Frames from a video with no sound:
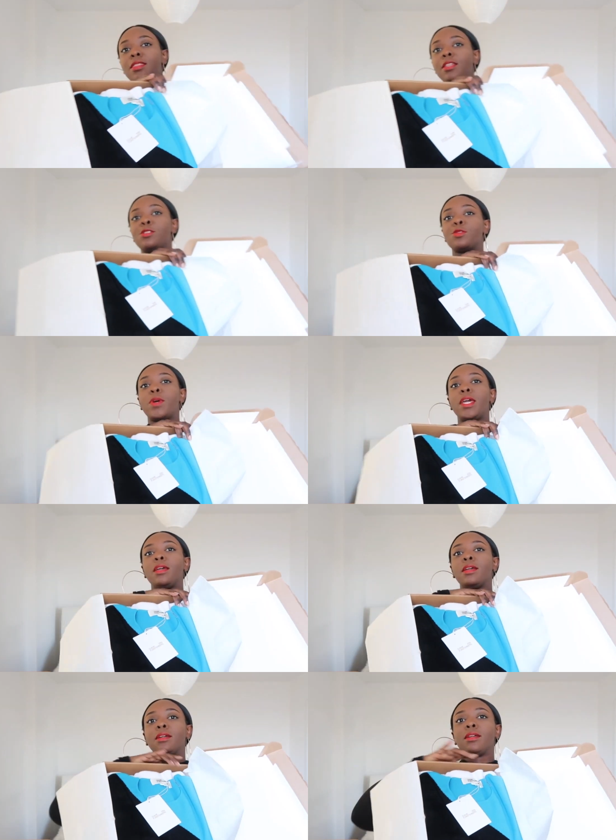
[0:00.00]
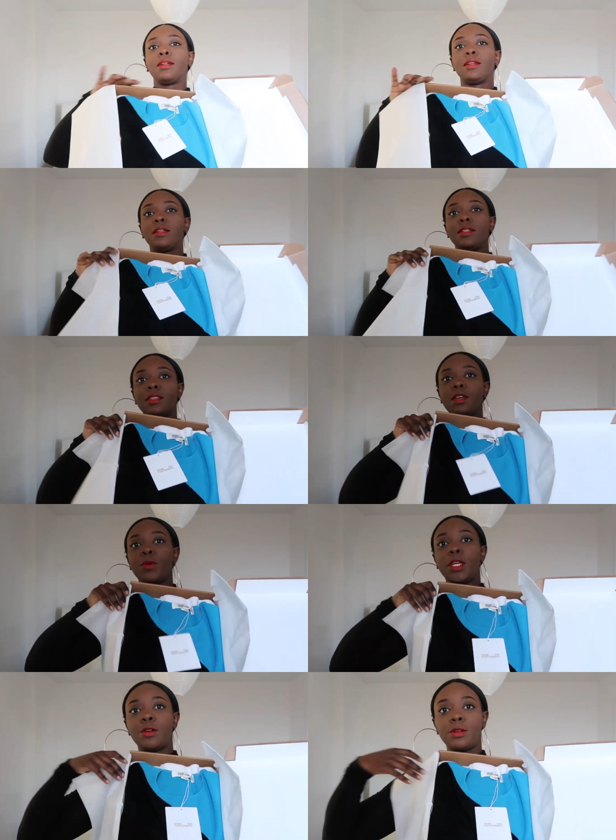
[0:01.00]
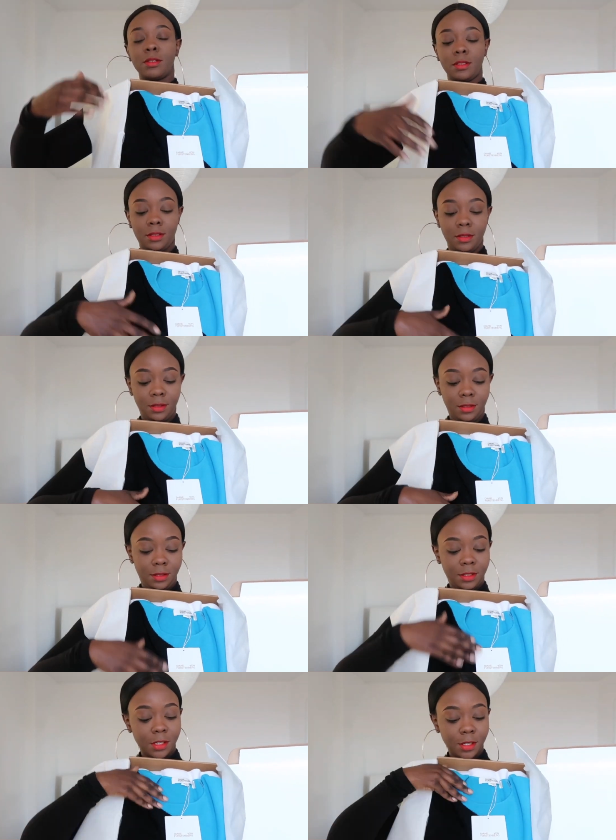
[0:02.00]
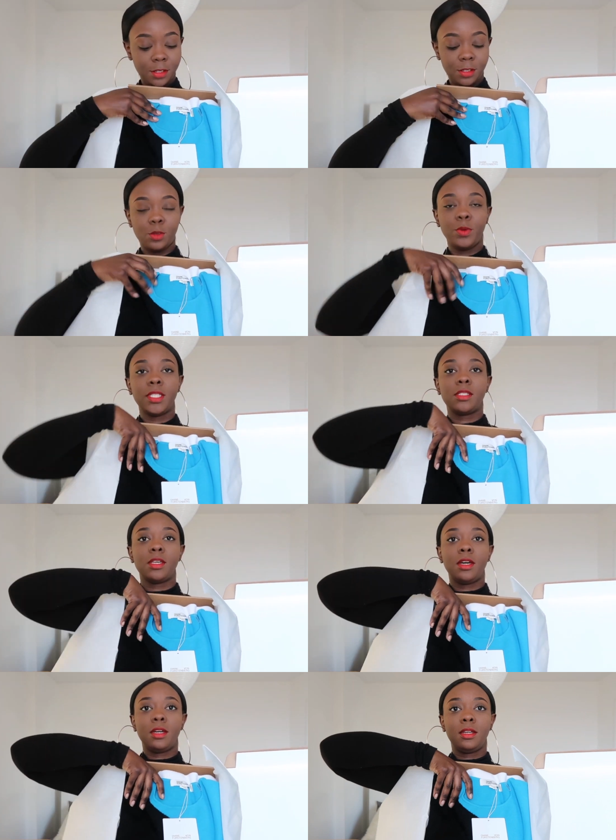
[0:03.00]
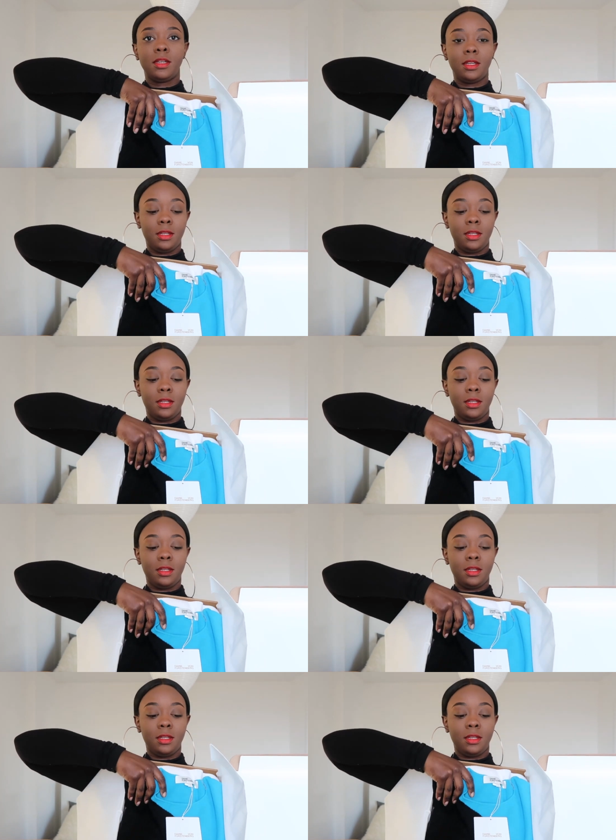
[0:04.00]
this way. There we go. So it's a